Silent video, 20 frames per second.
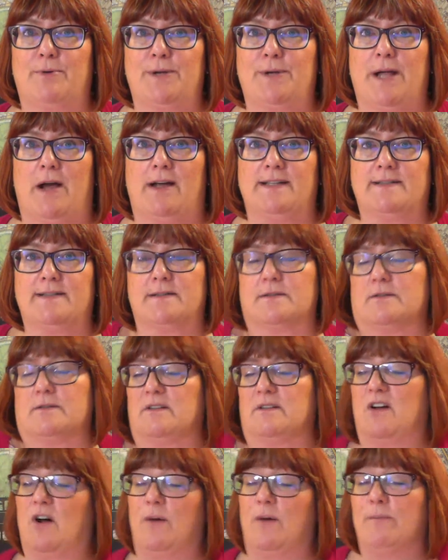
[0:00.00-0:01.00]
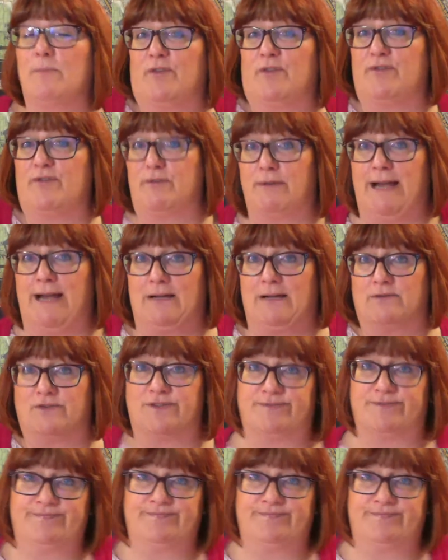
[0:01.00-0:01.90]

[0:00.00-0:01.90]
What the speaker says: an icicle can't move around.